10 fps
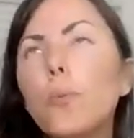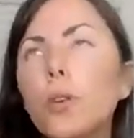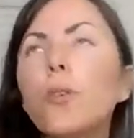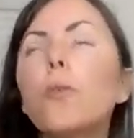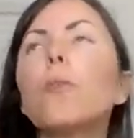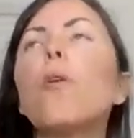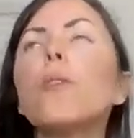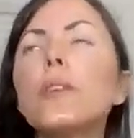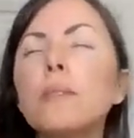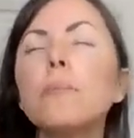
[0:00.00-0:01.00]
we're
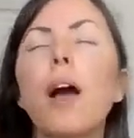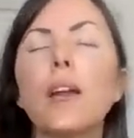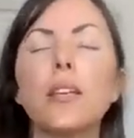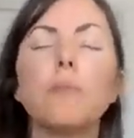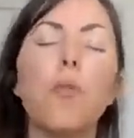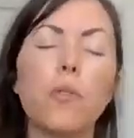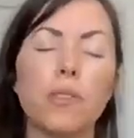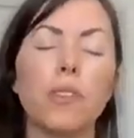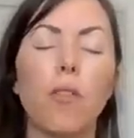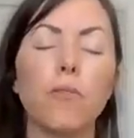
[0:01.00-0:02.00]
always embodying more
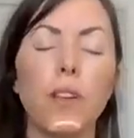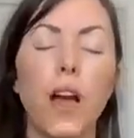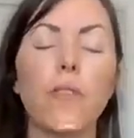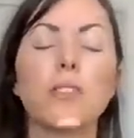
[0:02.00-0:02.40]
self-love.